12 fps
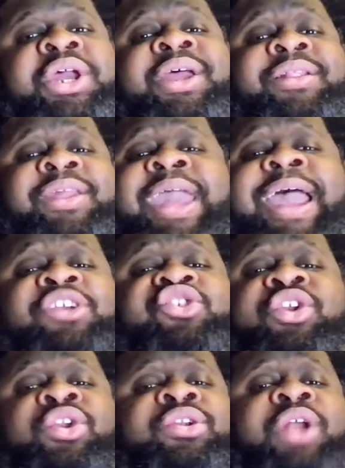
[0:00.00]
the
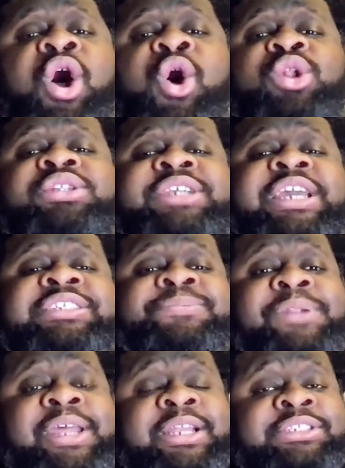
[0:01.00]
action all takes
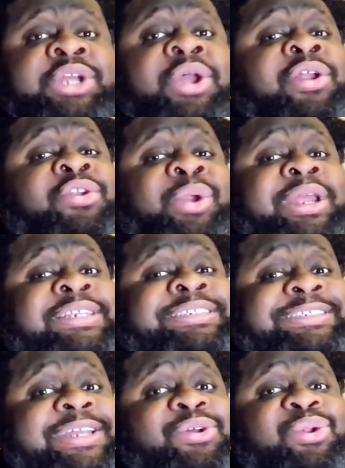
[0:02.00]
place during a
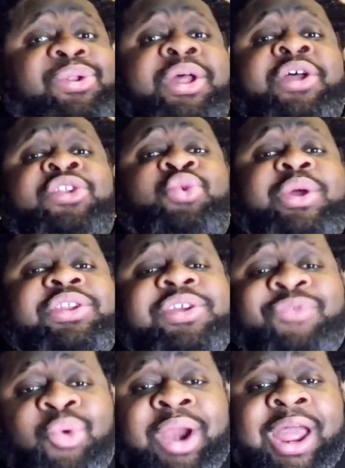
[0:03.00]
single
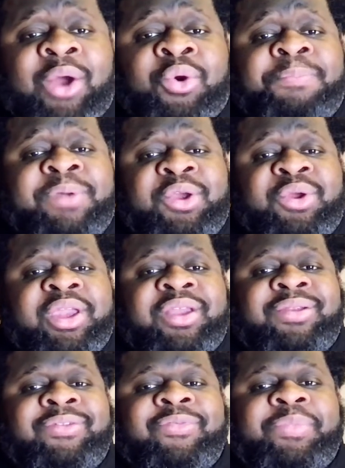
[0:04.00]
24-hour period.
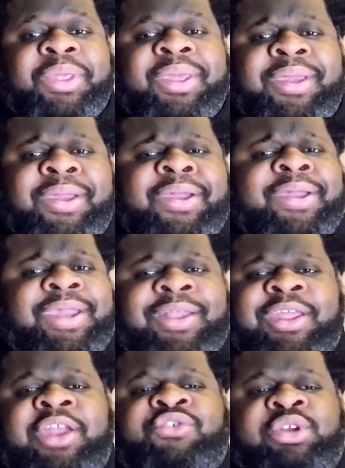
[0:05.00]
In the
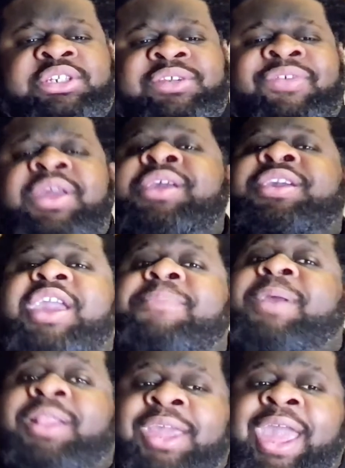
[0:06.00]
interest of
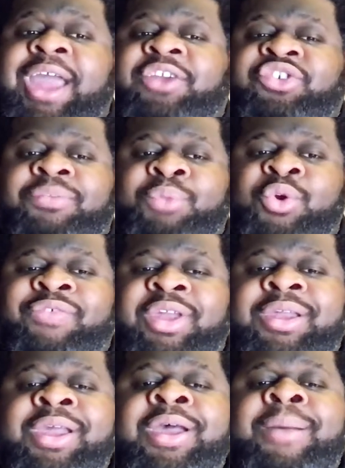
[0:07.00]
keeping the action moving,
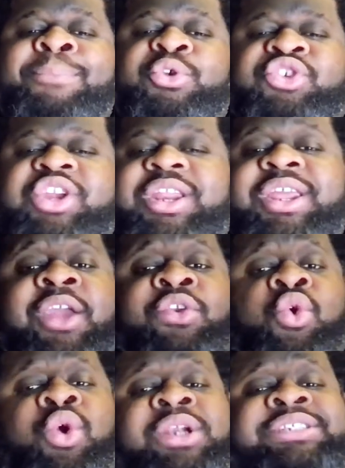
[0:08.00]
Puccini
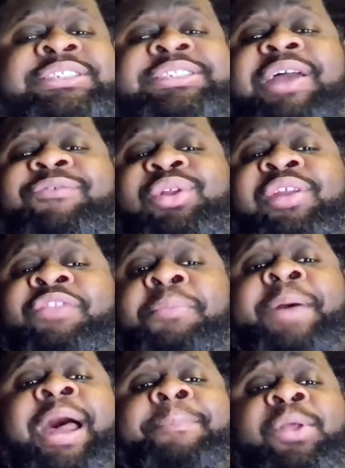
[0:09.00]
ignored several of the
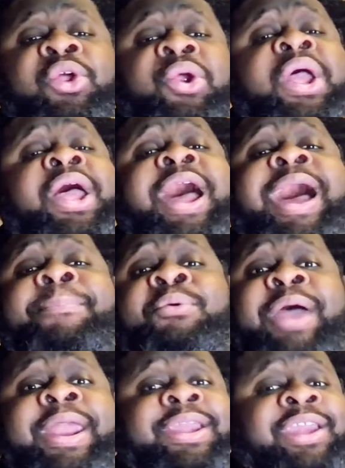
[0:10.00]
popular
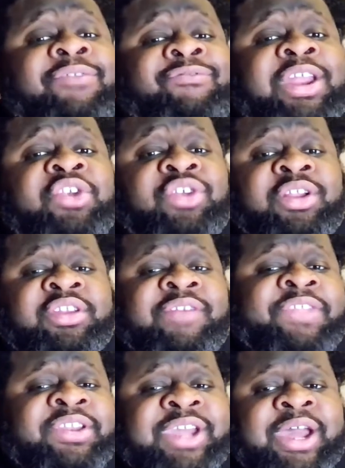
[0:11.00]
operatic conventions of the
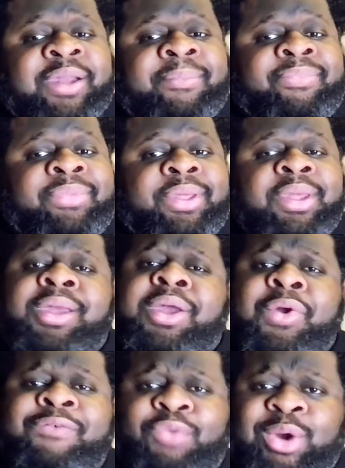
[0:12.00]
time.
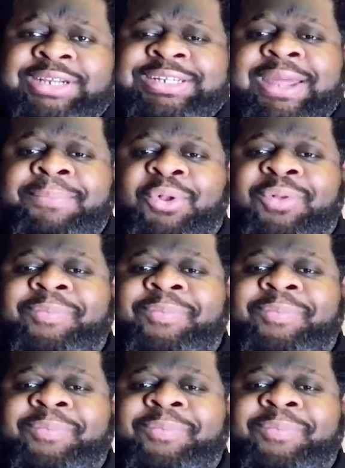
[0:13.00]
For example,